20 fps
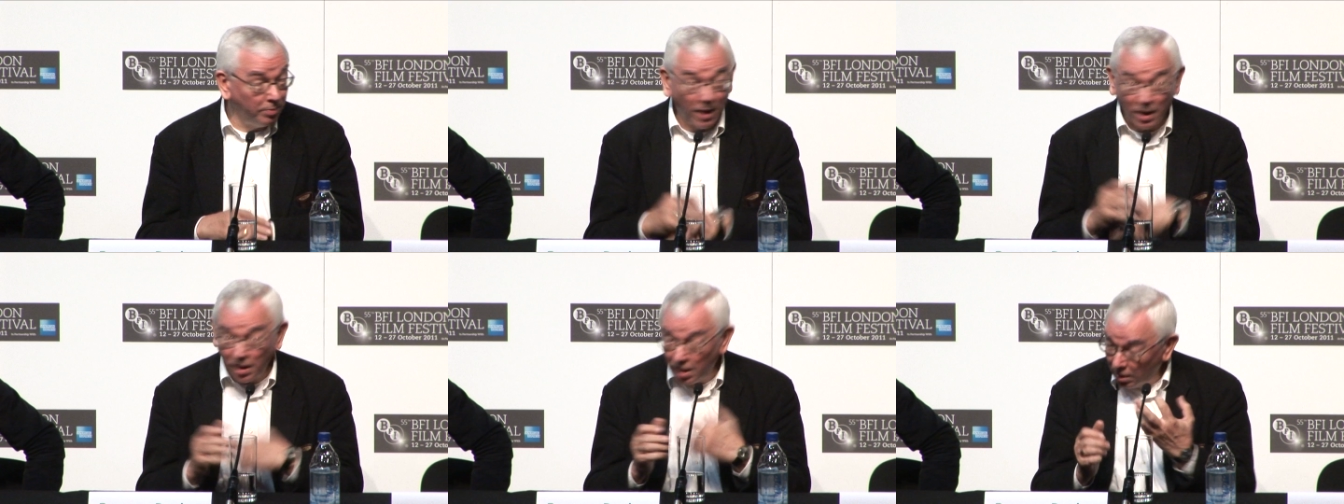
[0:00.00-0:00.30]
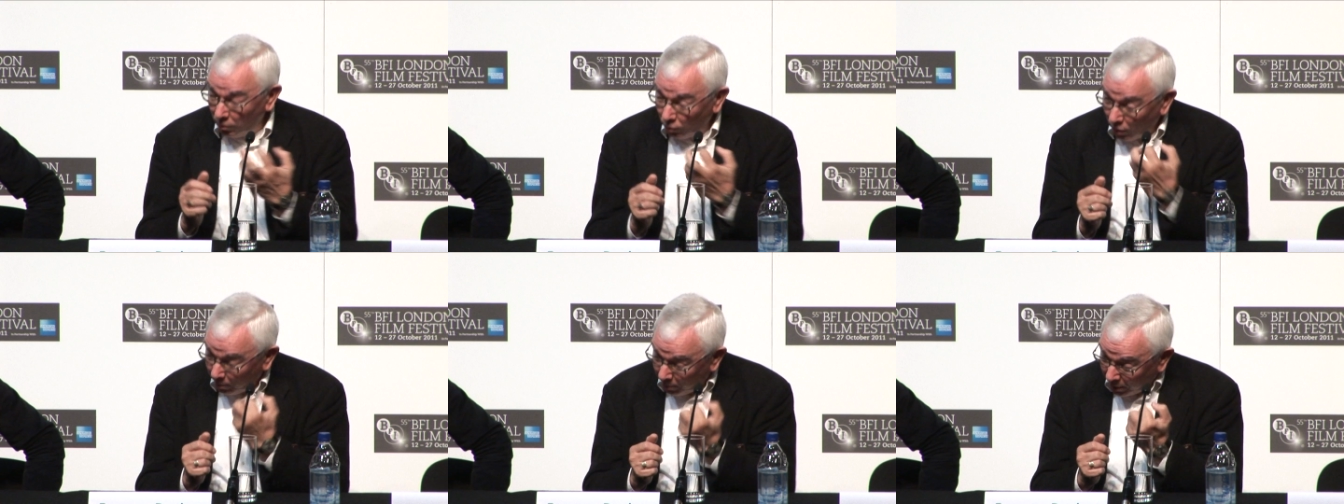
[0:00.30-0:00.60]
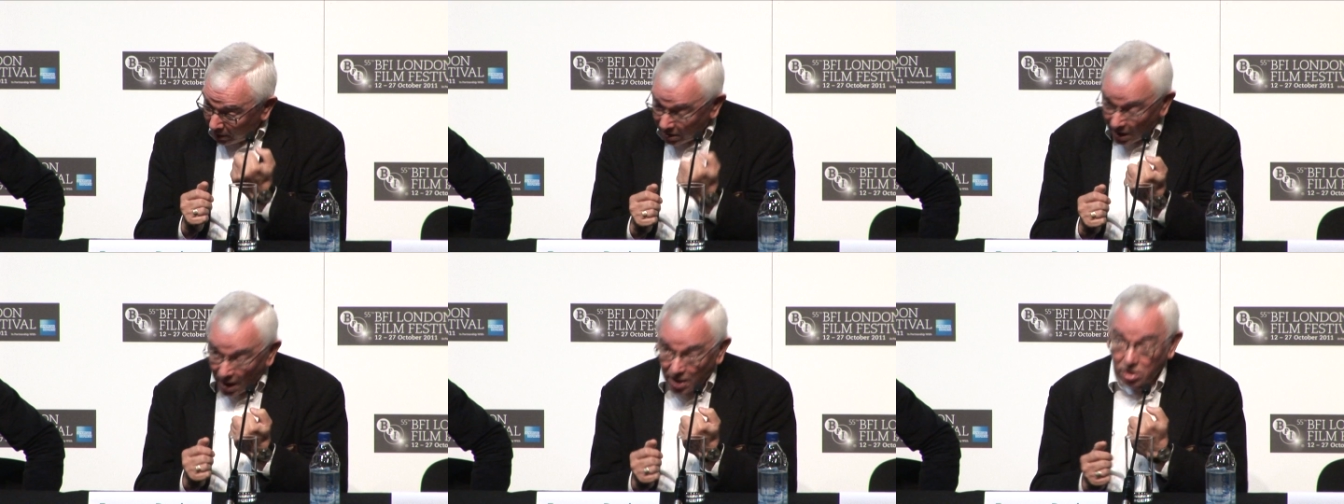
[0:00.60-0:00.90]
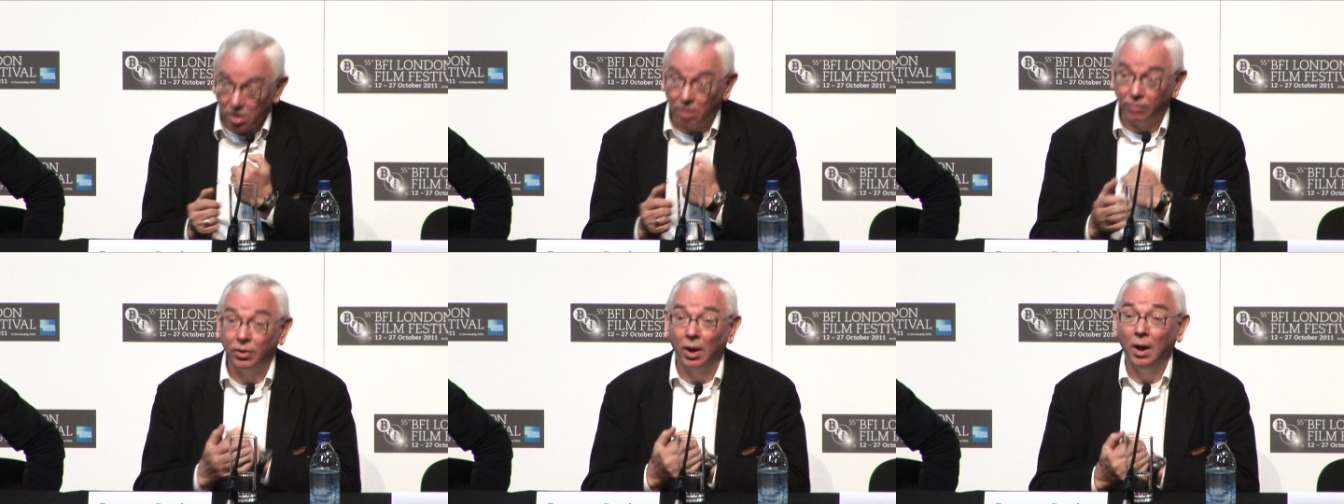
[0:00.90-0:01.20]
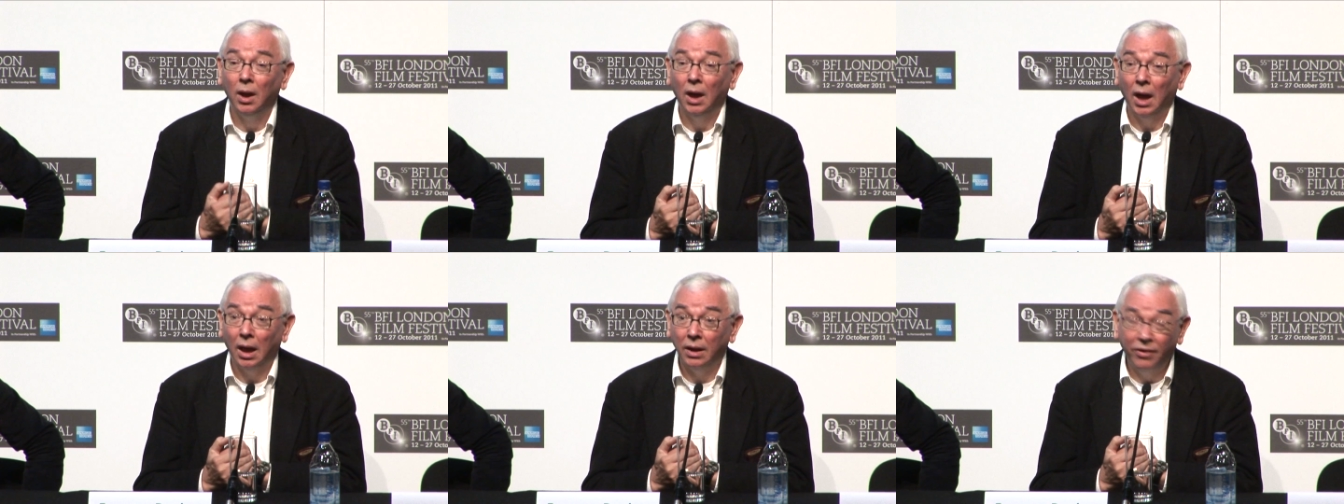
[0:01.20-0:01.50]
married and were possessive,
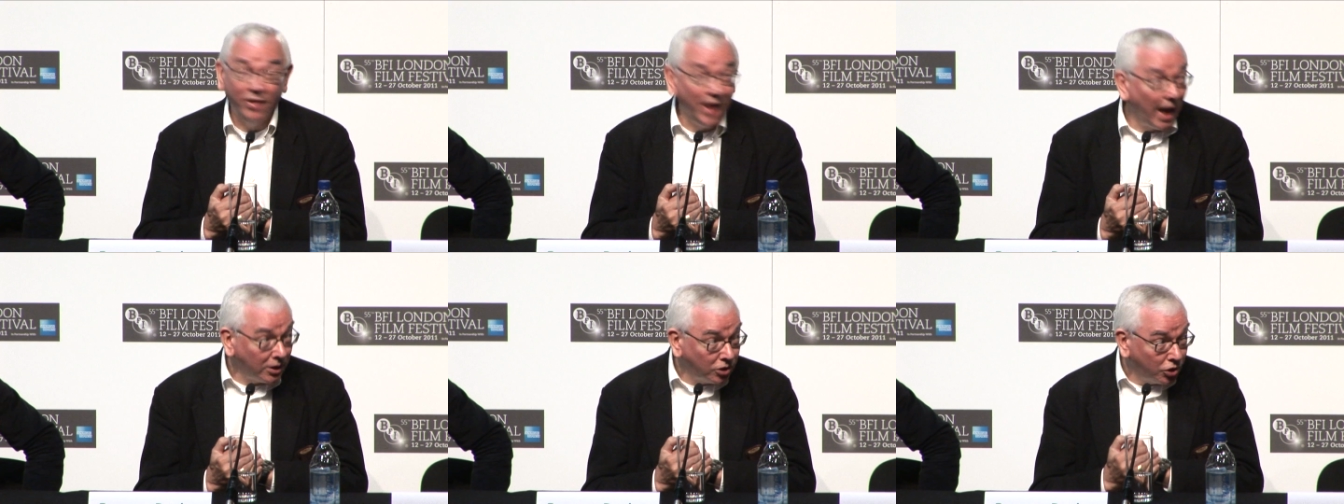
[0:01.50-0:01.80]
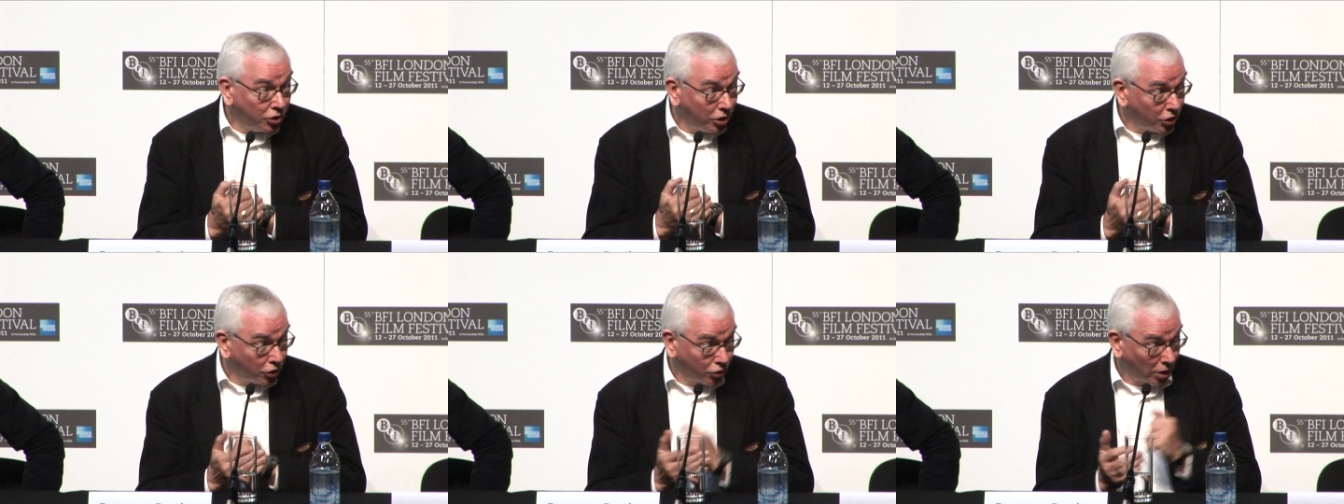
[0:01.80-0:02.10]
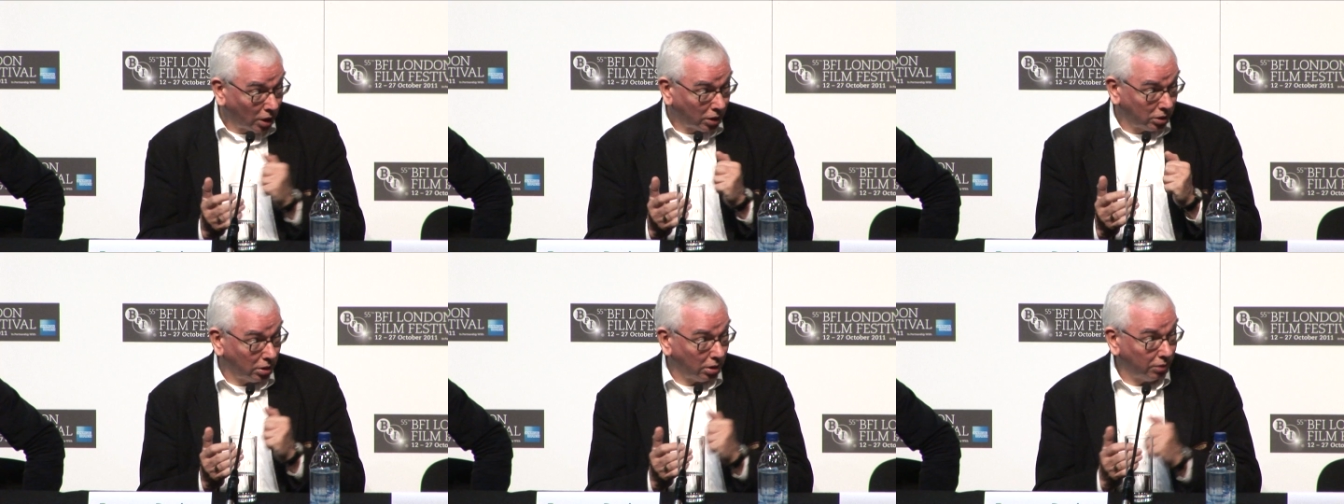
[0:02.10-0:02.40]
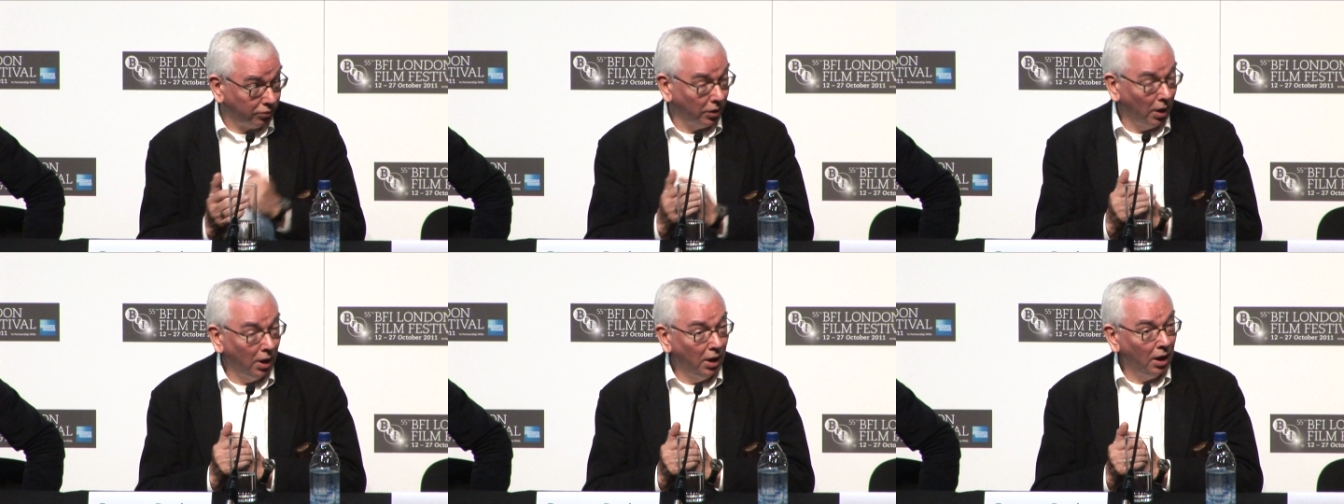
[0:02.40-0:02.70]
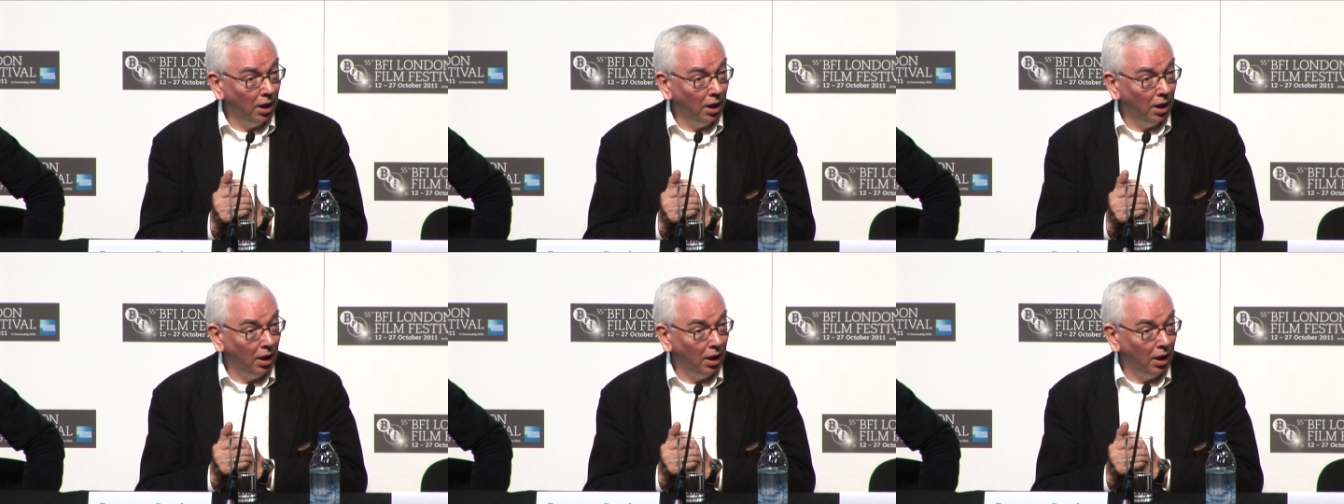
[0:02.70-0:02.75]
and that's destructive.